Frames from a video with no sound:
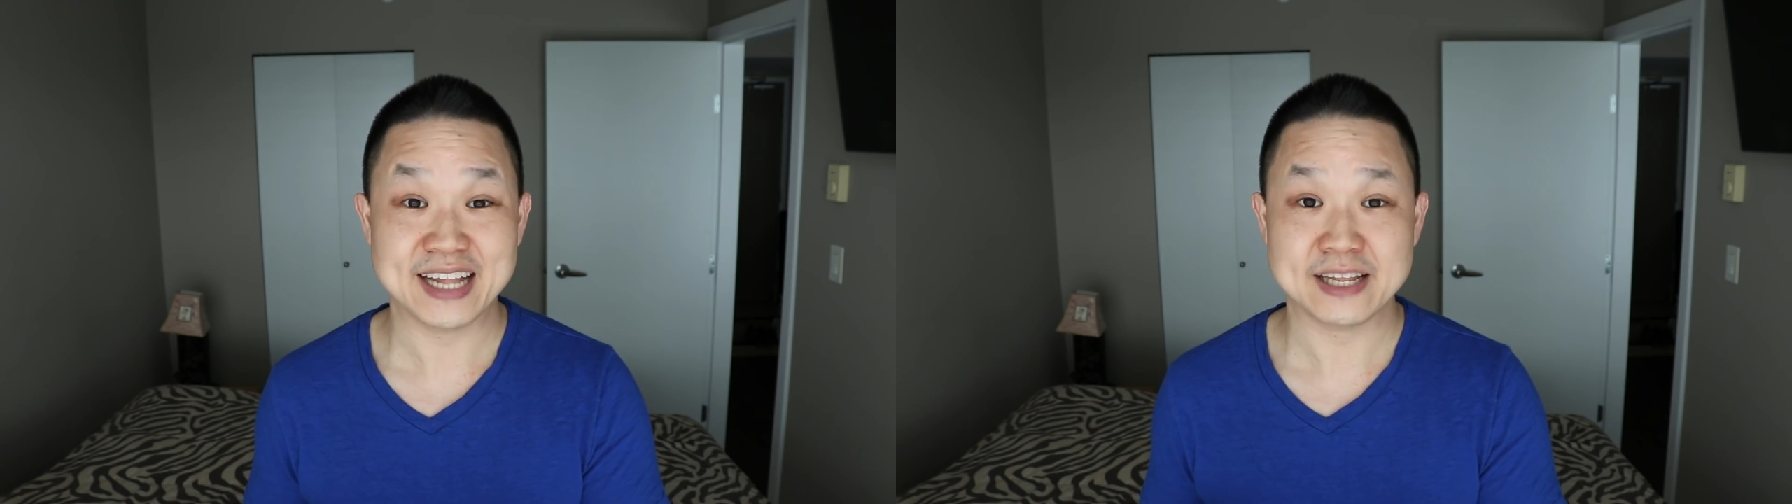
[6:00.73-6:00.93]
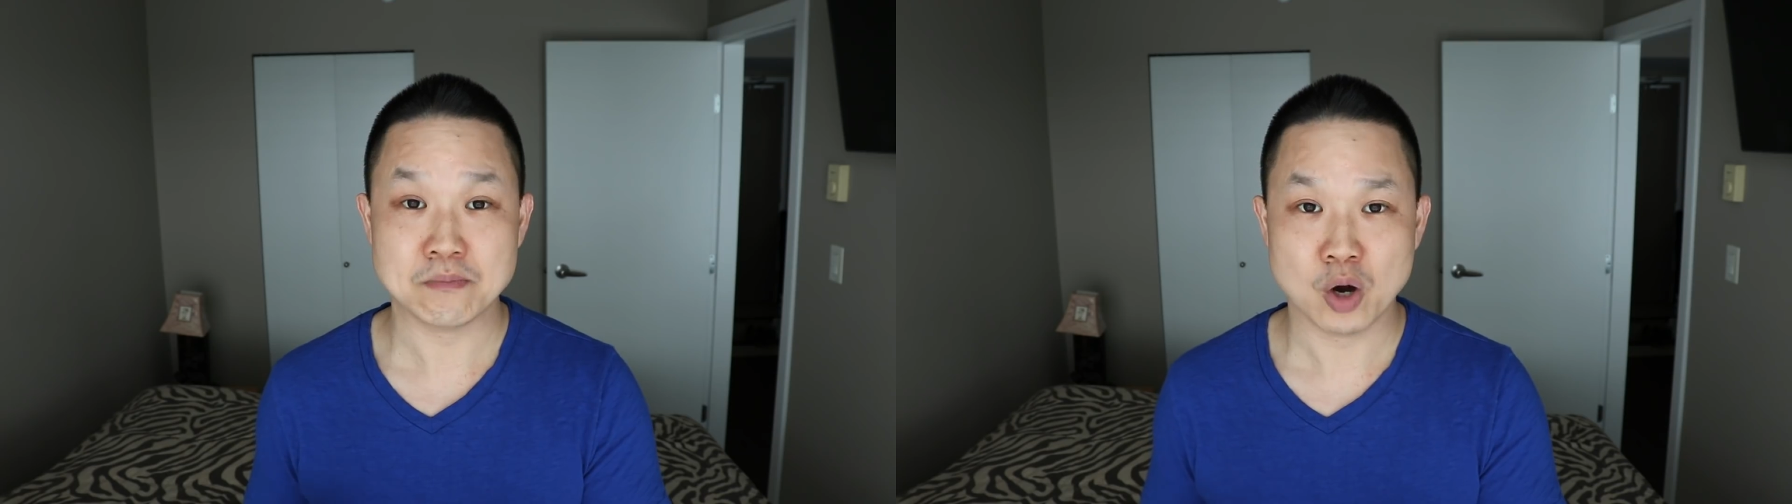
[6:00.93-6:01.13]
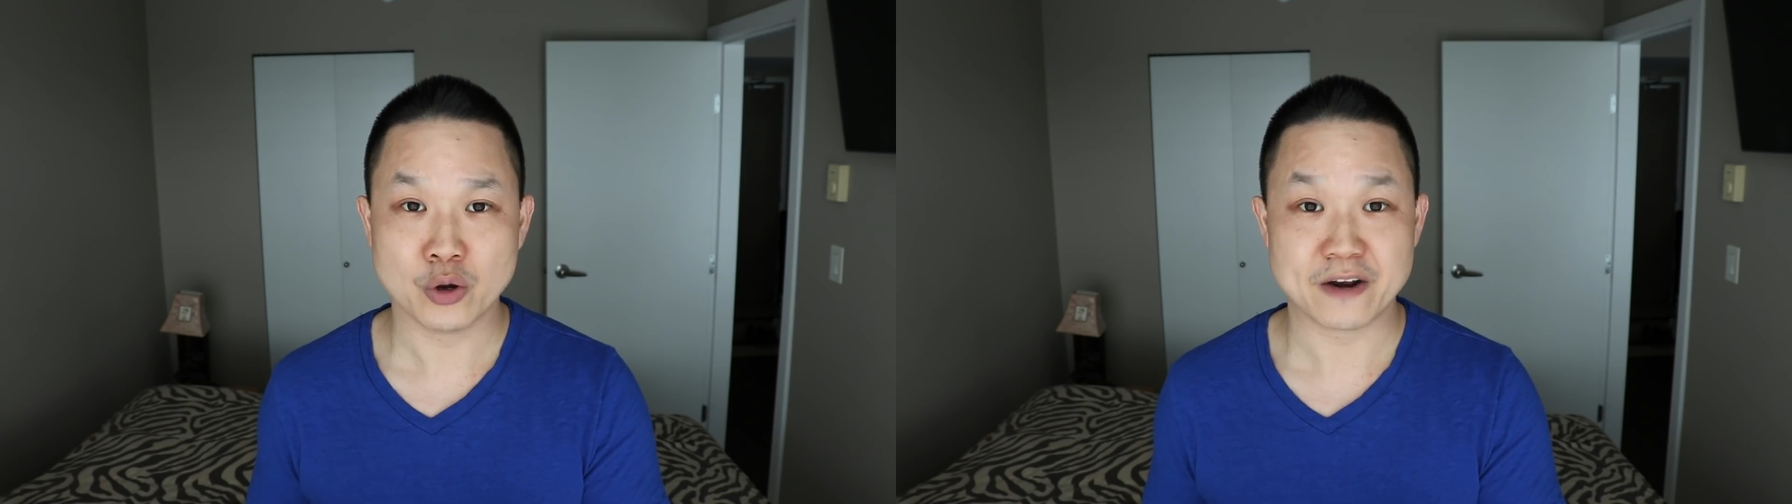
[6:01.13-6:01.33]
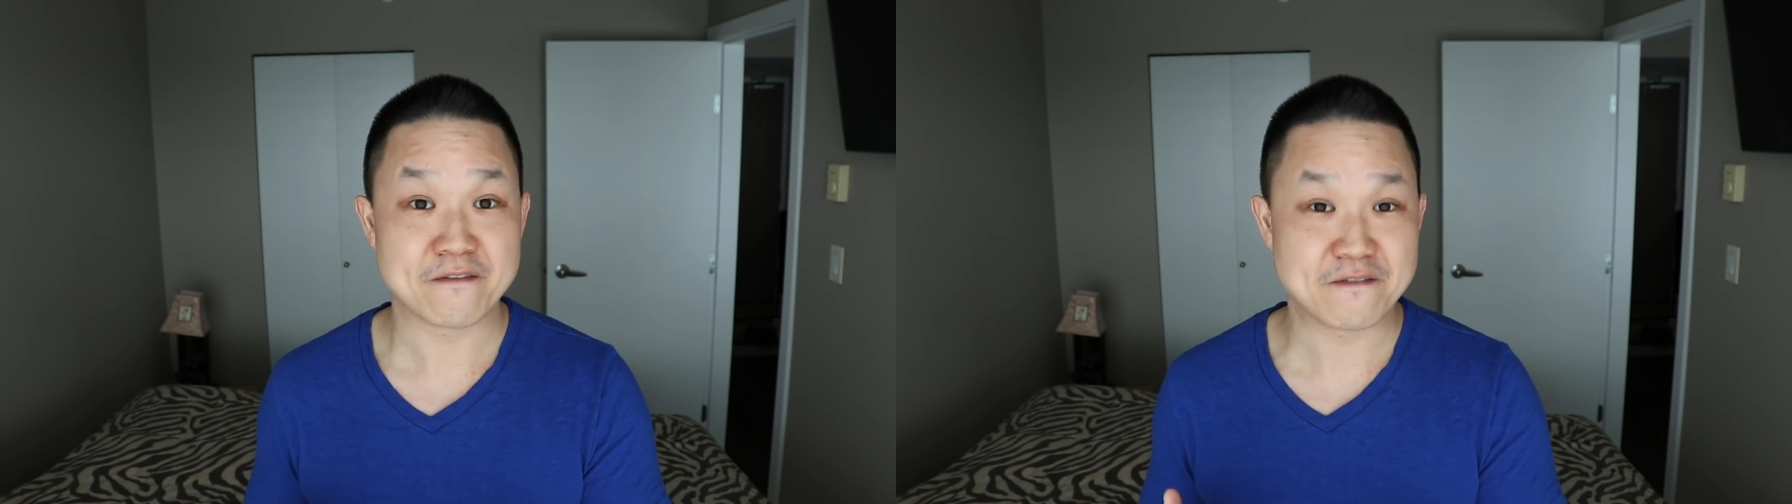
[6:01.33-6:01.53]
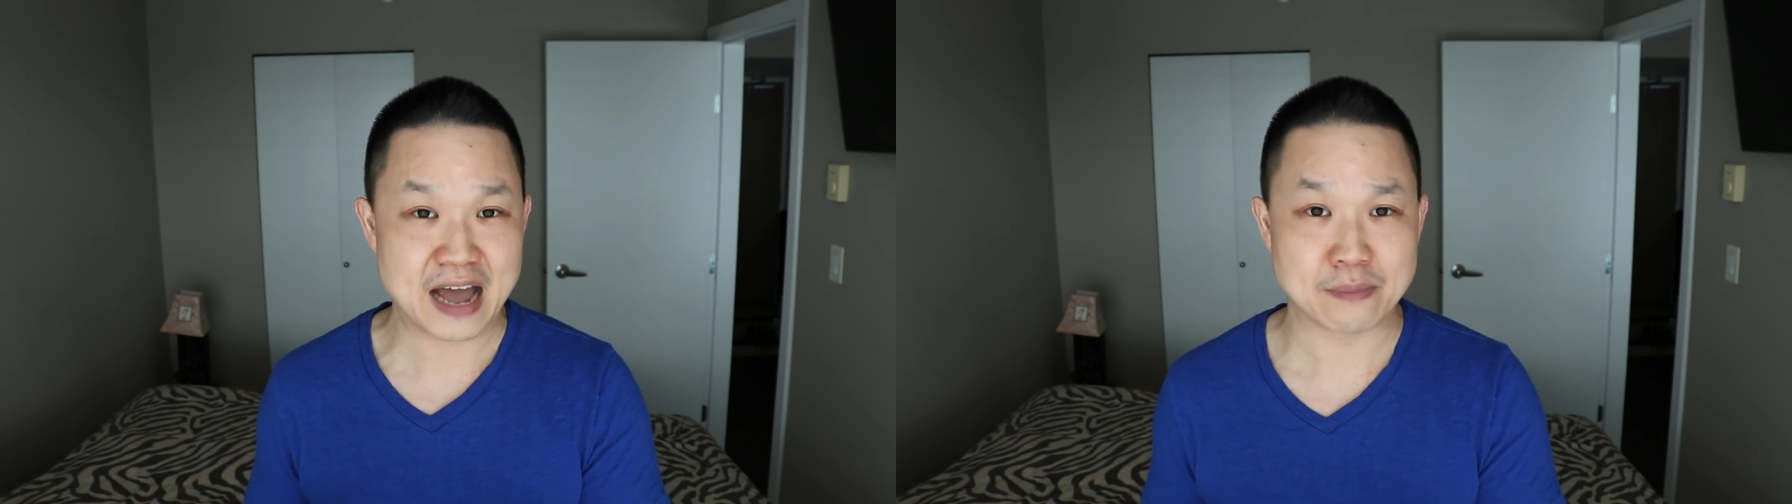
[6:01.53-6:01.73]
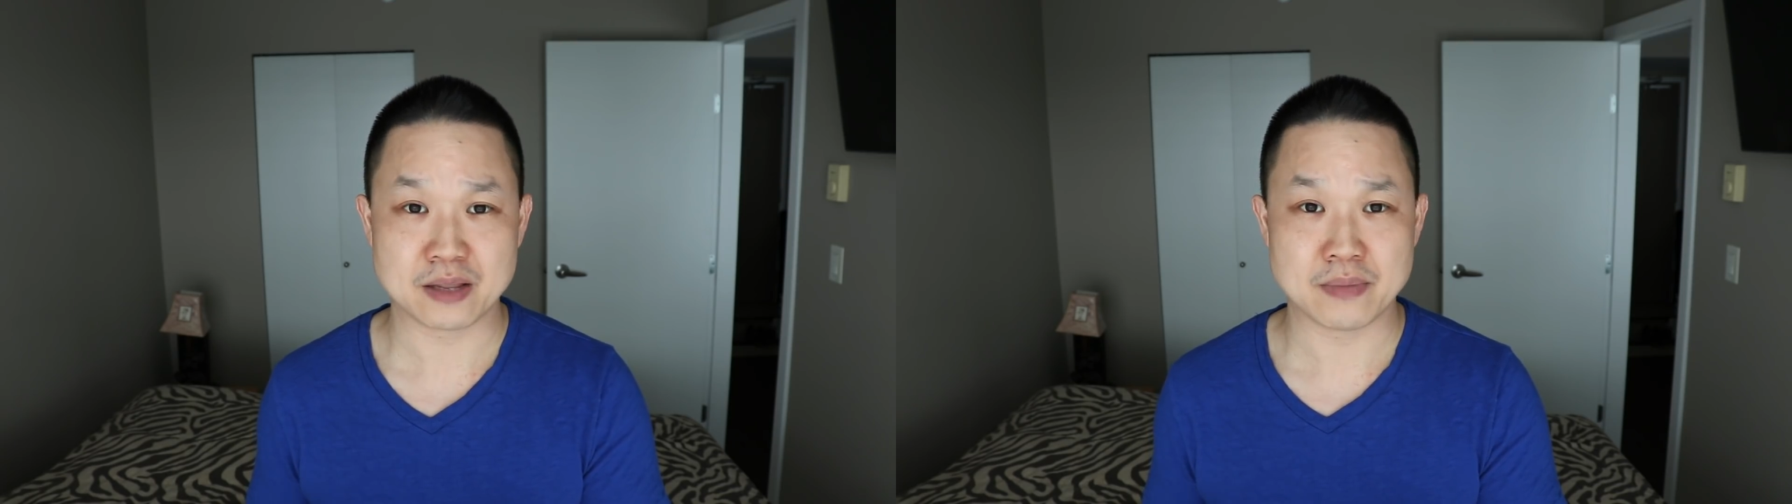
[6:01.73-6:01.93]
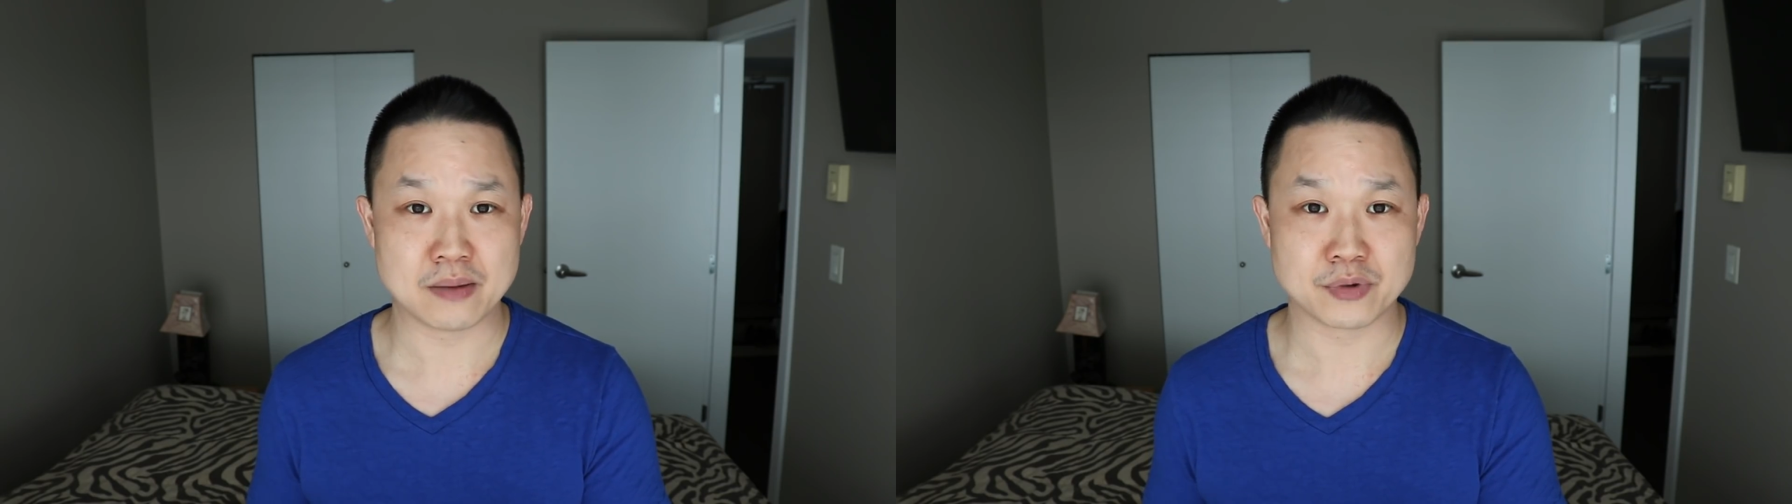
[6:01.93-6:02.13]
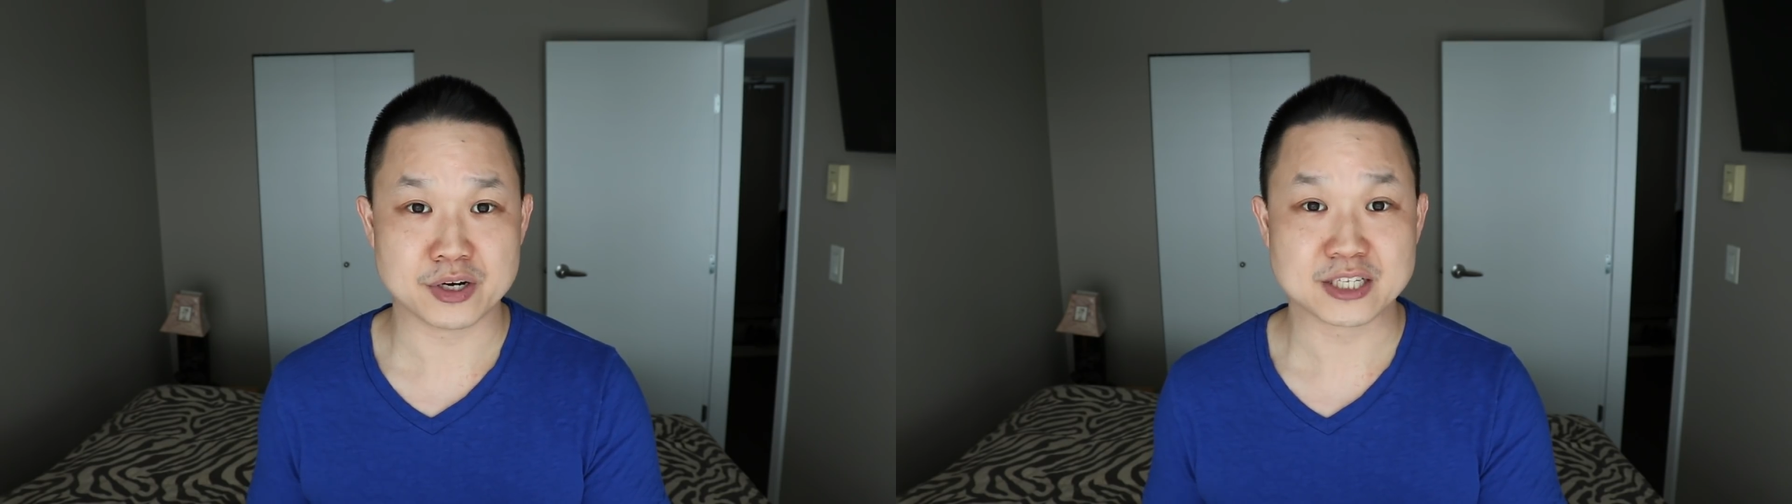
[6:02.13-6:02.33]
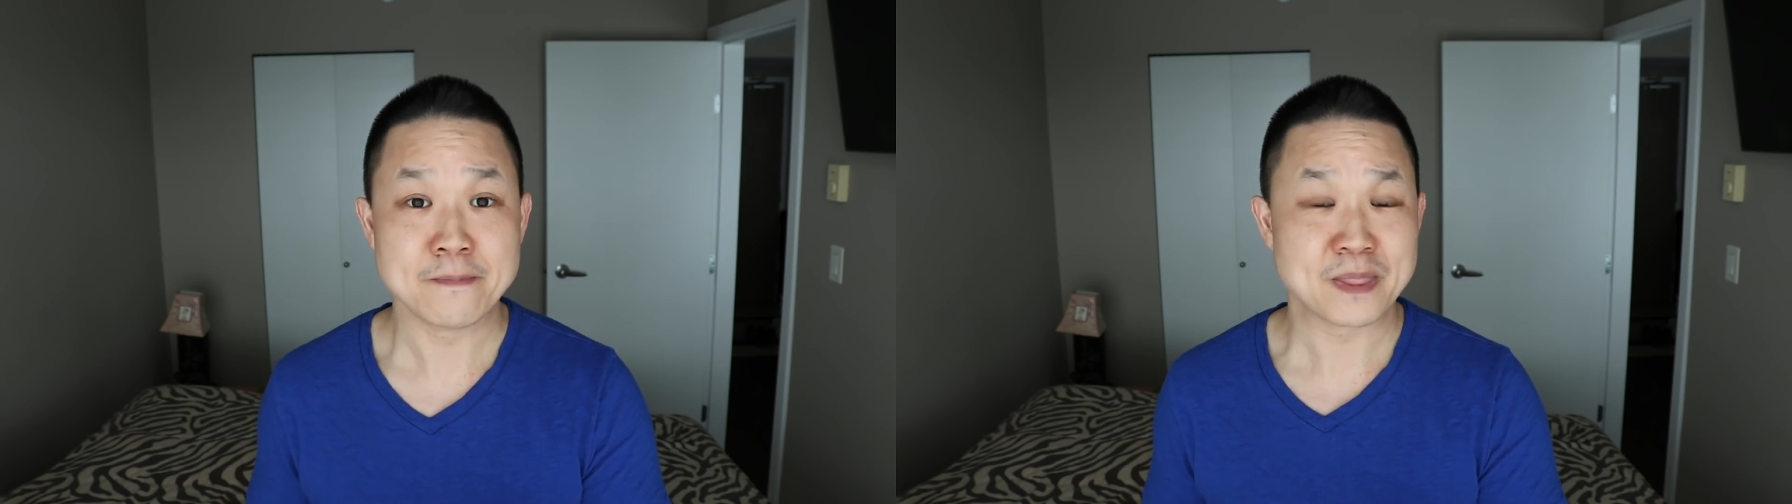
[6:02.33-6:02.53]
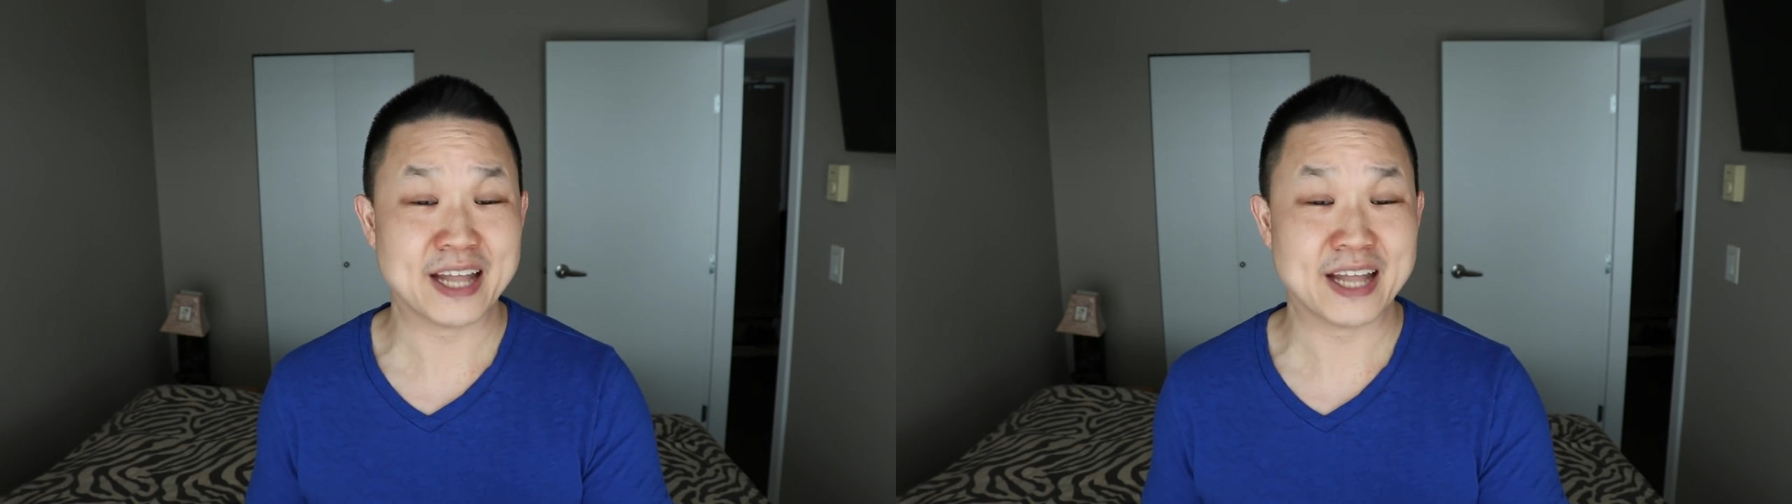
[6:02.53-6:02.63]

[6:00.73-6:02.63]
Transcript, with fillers: and demoted family members